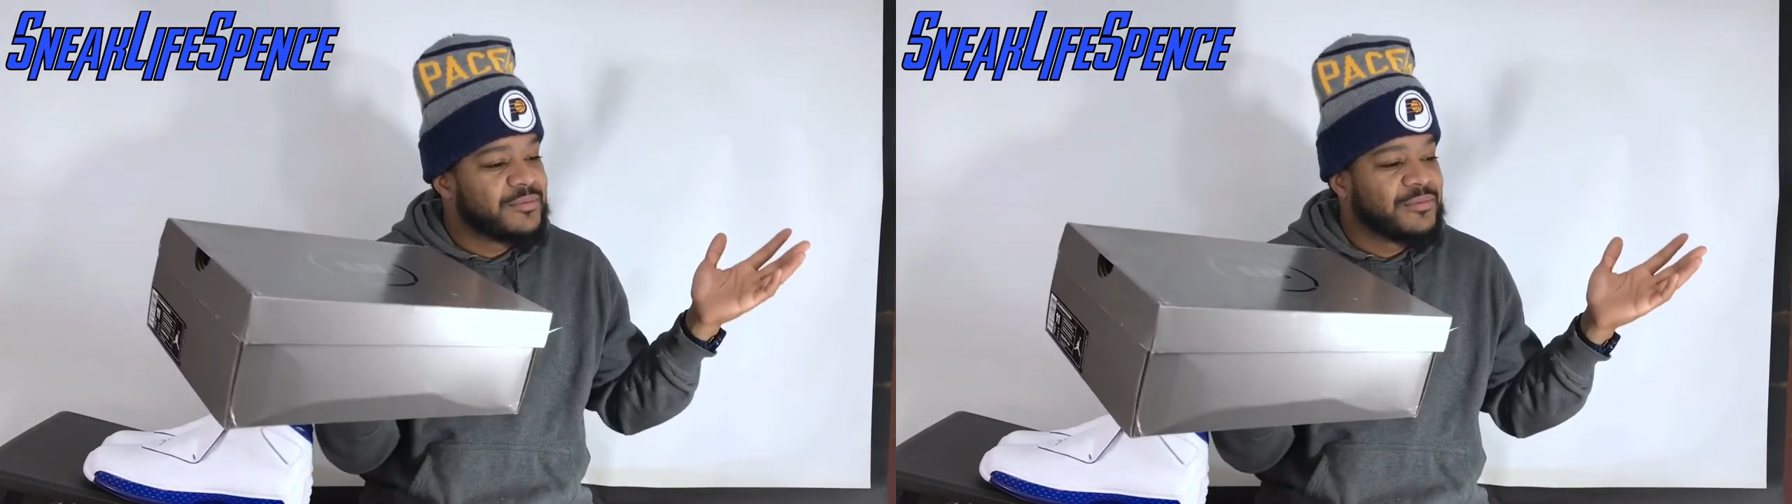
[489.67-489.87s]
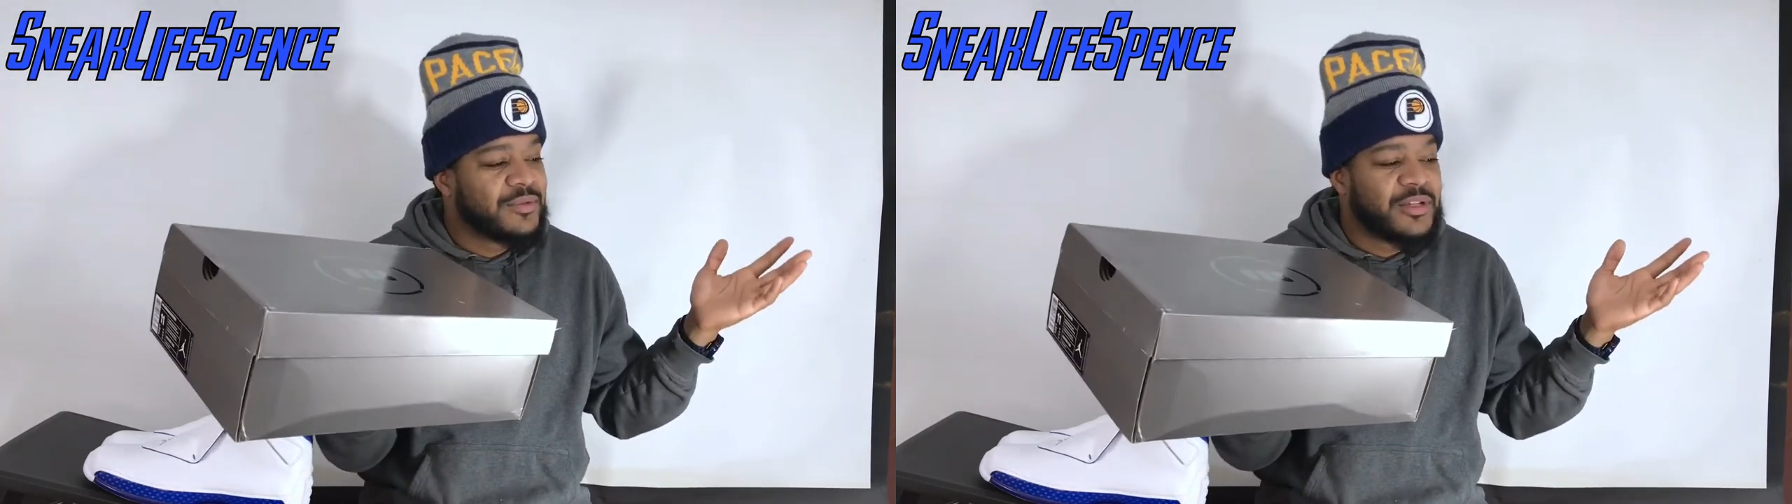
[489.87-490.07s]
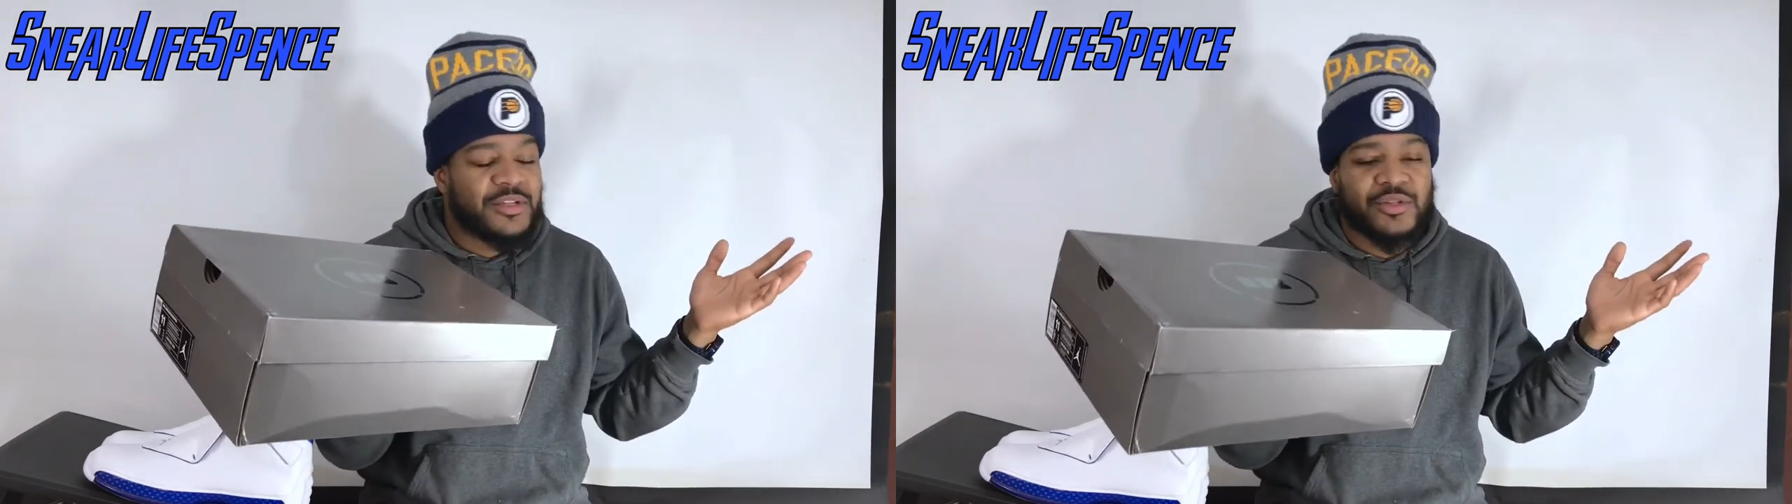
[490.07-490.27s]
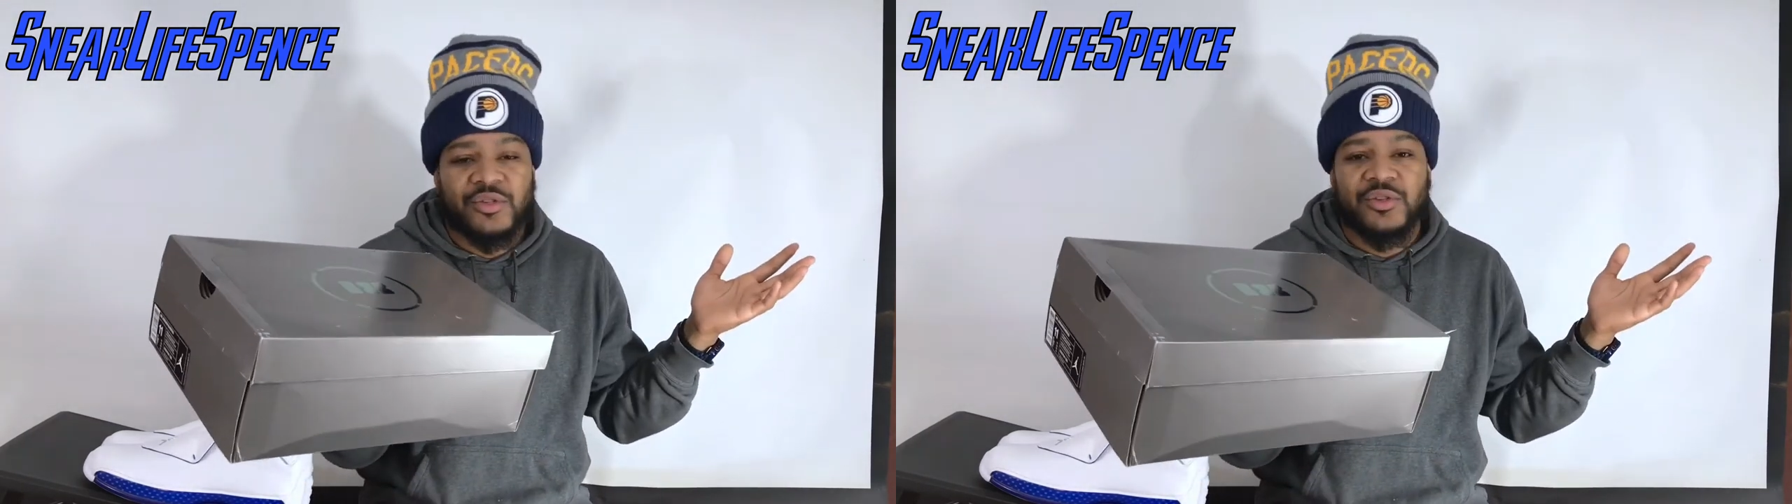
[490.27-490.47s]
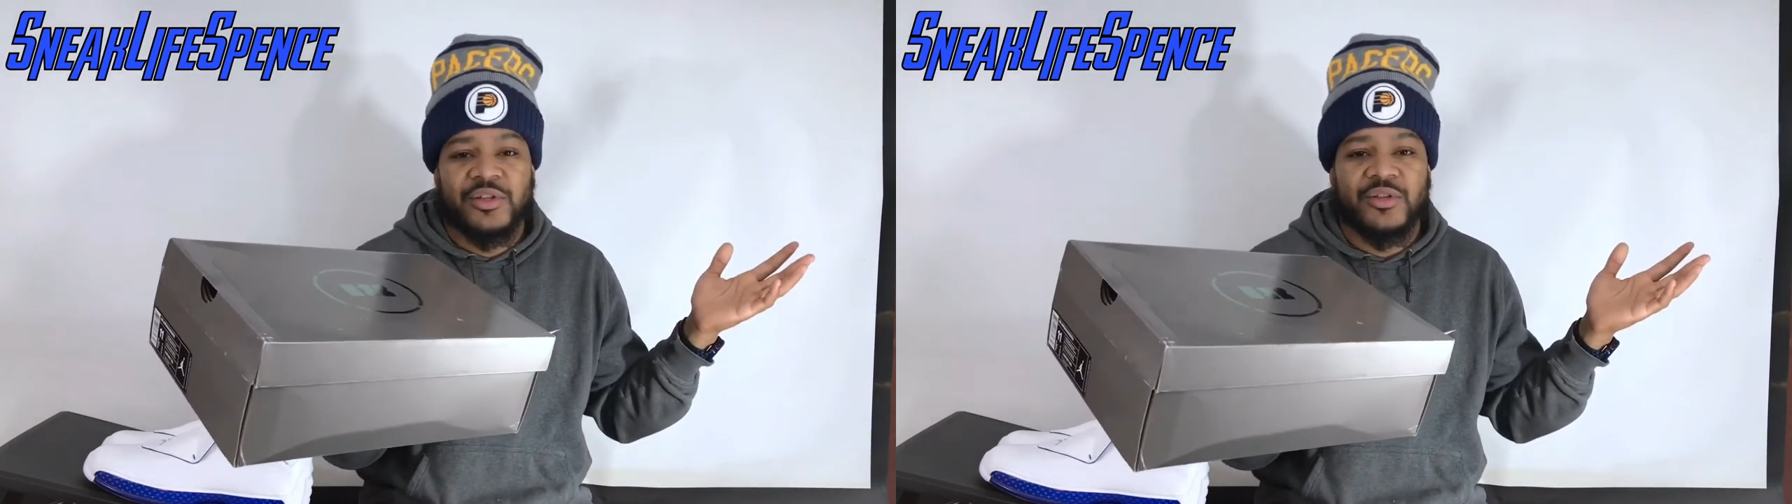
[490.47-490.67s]
what can you
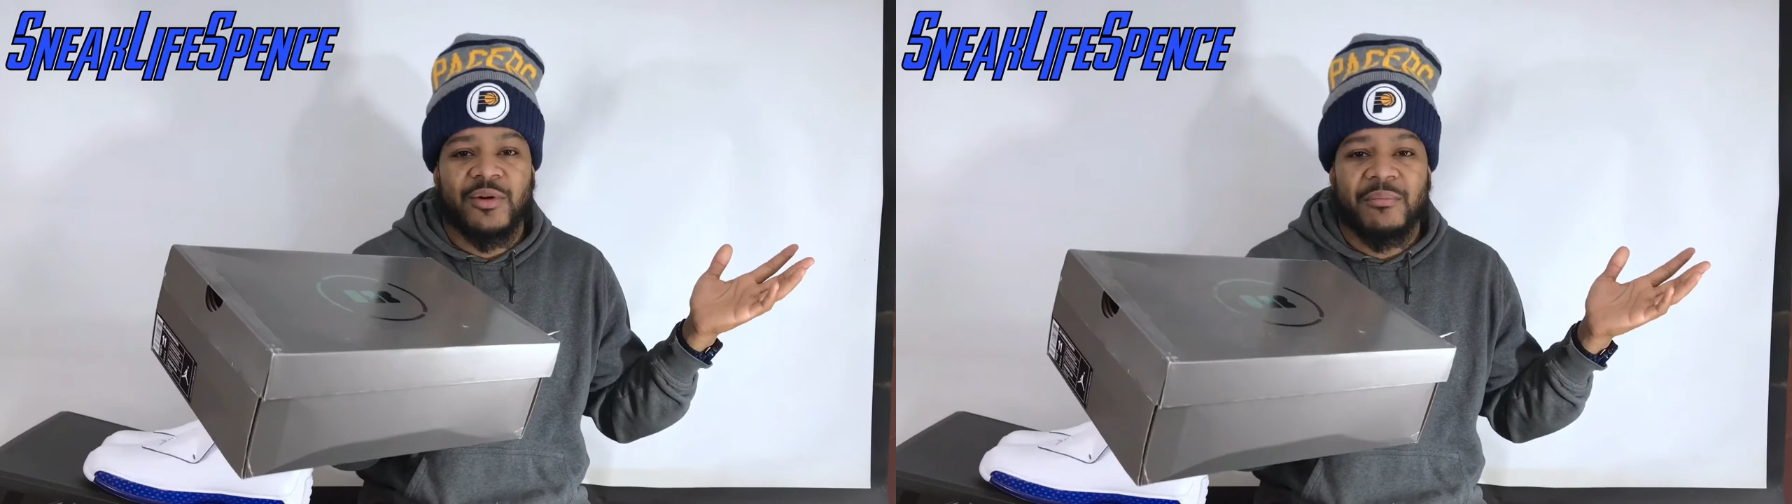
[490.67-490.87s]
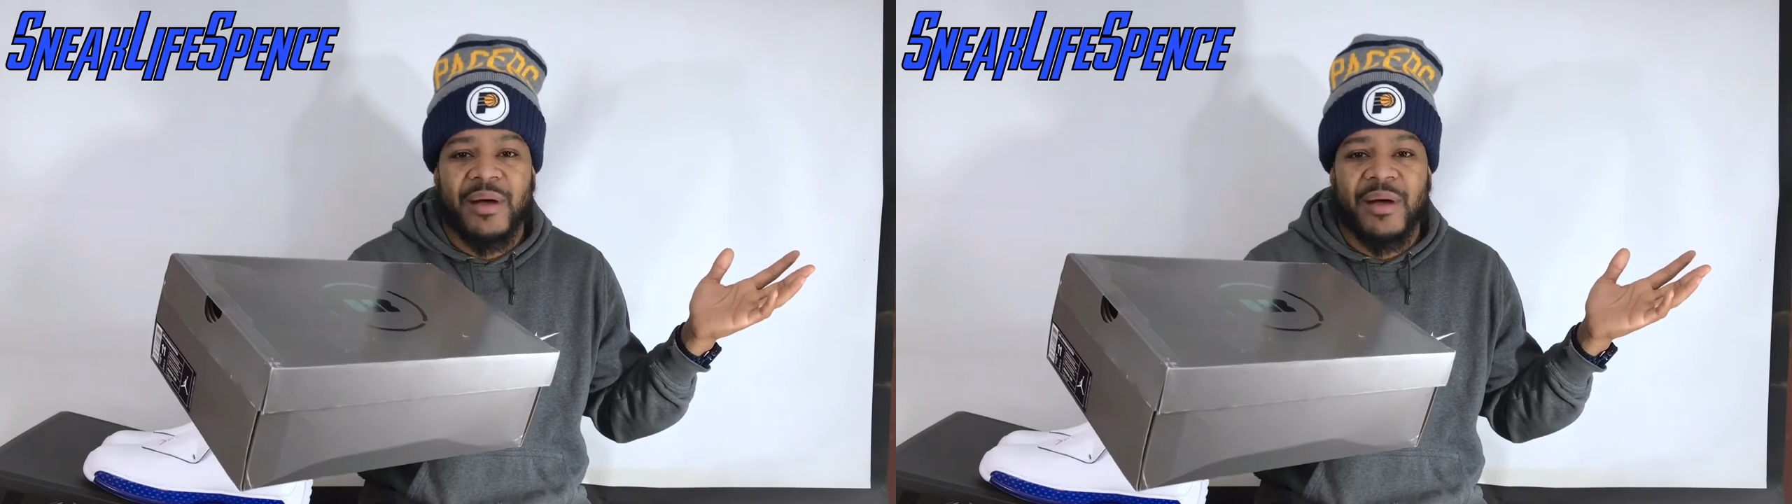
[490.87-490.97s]
do? You're either gonna